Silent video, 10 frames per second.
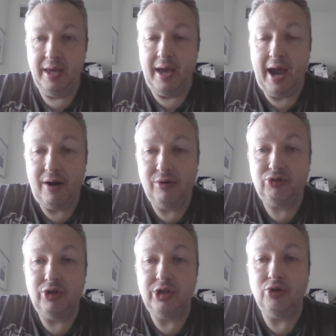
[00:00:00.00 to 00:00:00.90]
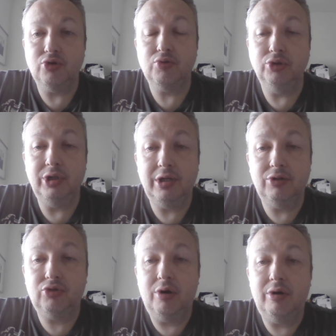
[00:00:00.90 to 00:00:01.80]
Harrison, usual lead
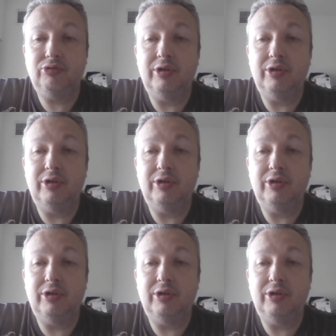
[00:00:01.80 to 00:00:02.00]
guitarist,